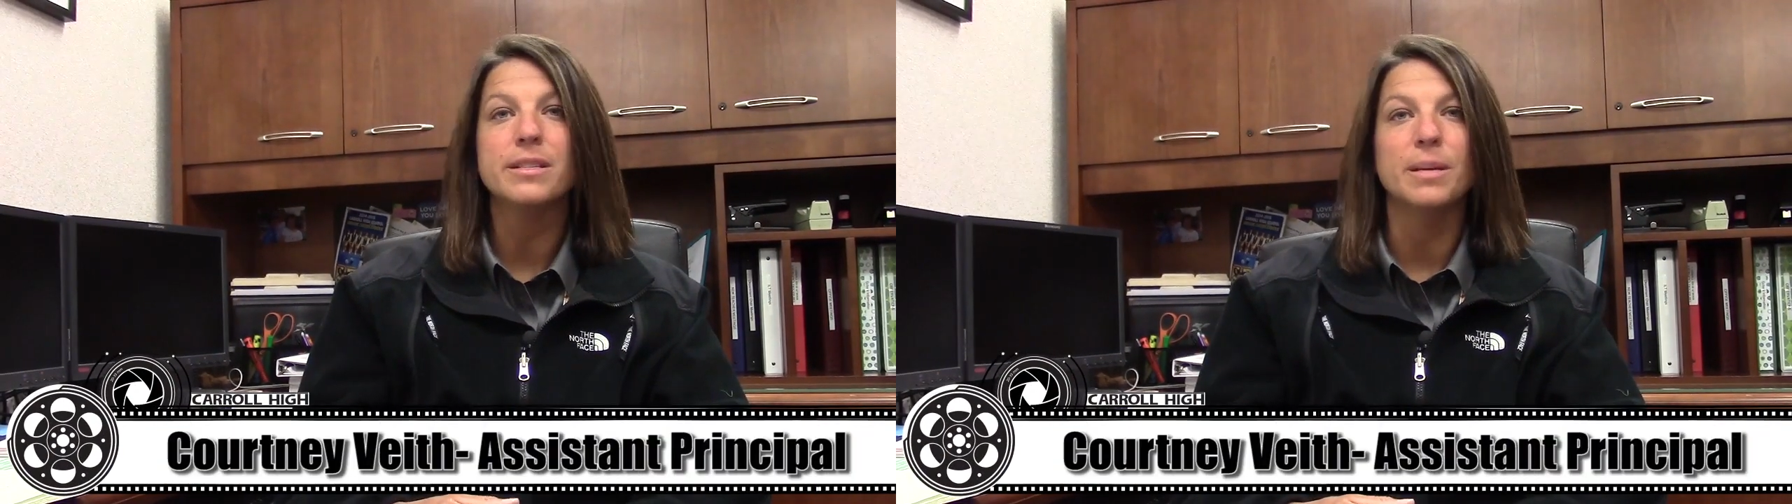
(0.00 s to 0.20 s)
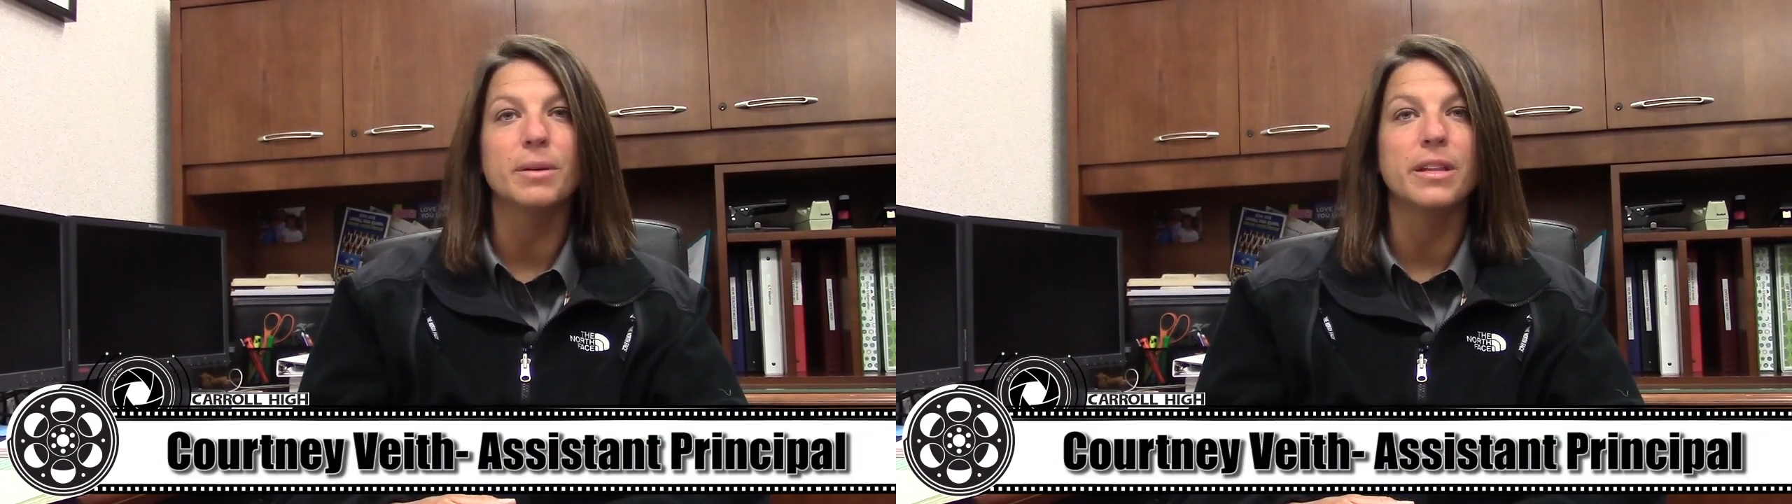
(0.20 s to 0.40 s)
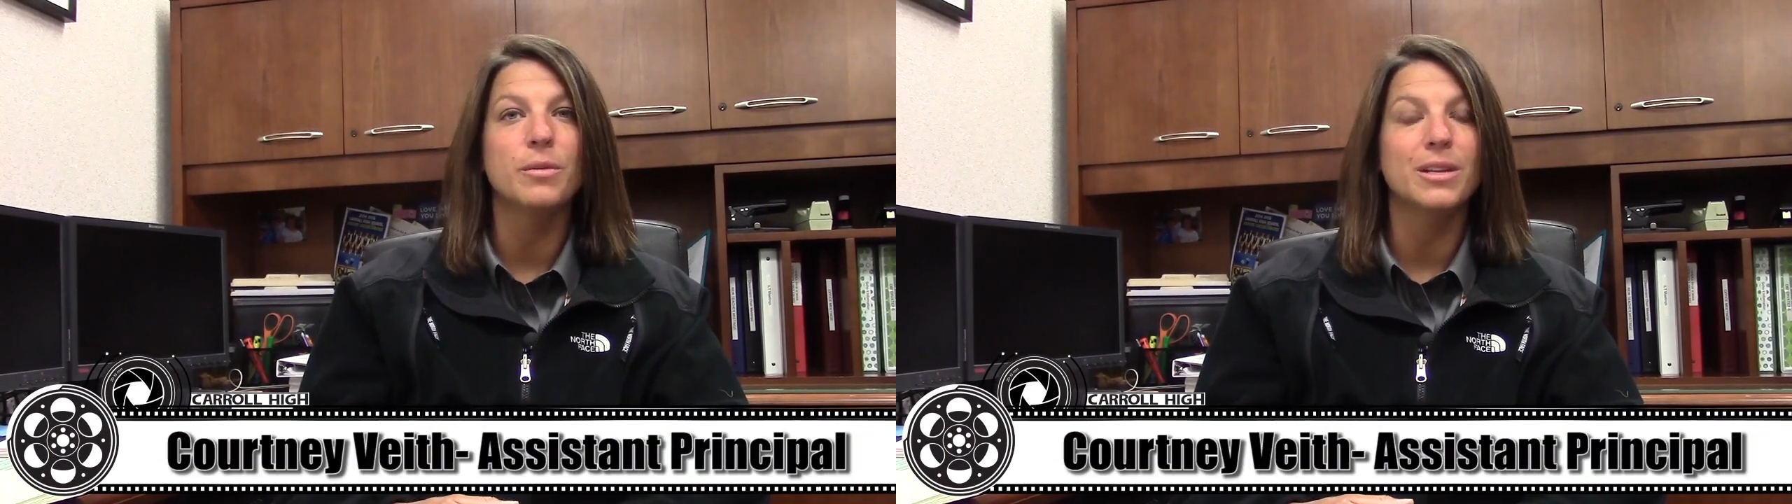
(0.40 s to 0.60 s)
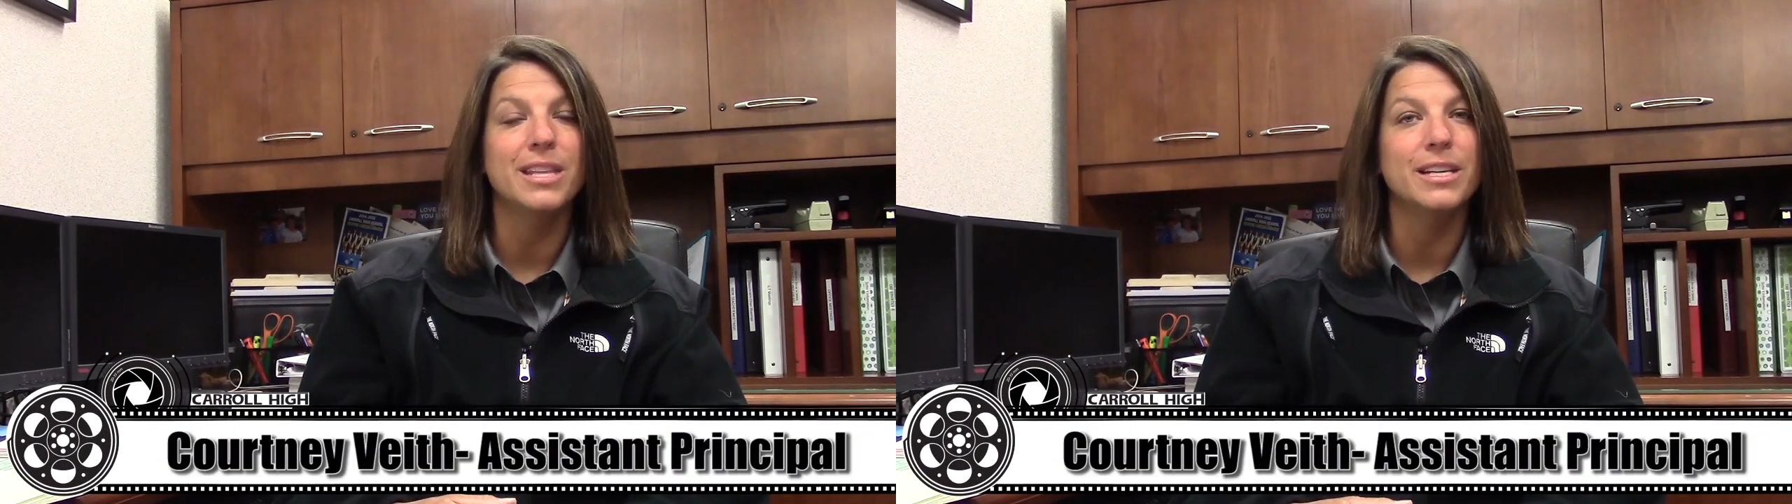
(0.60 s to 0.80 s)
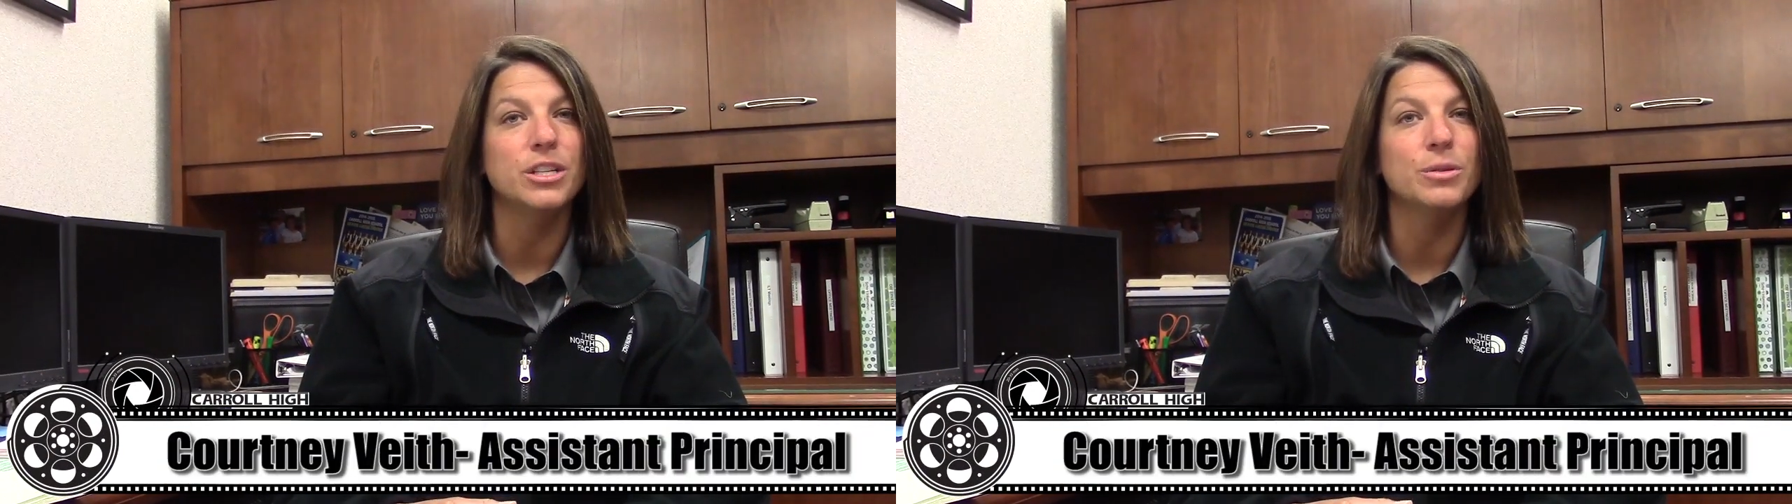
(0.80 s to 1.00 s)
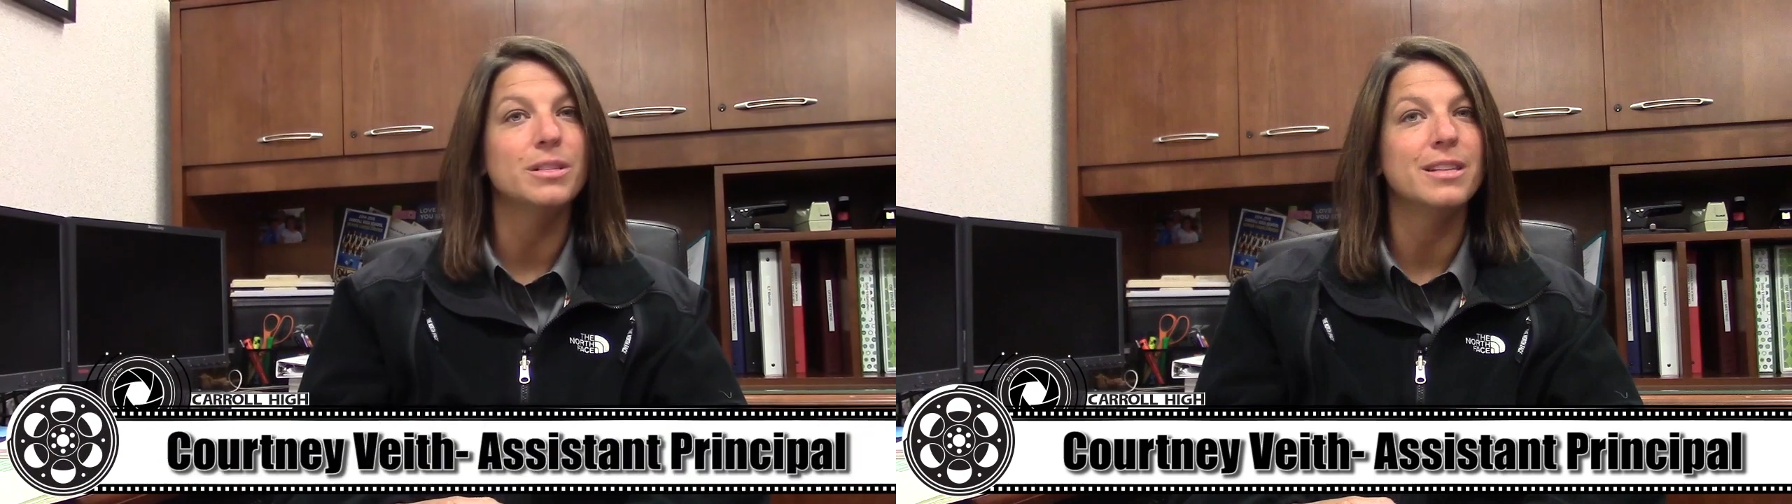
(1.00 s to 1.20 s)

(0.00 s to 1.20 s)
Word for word: Typically what they do is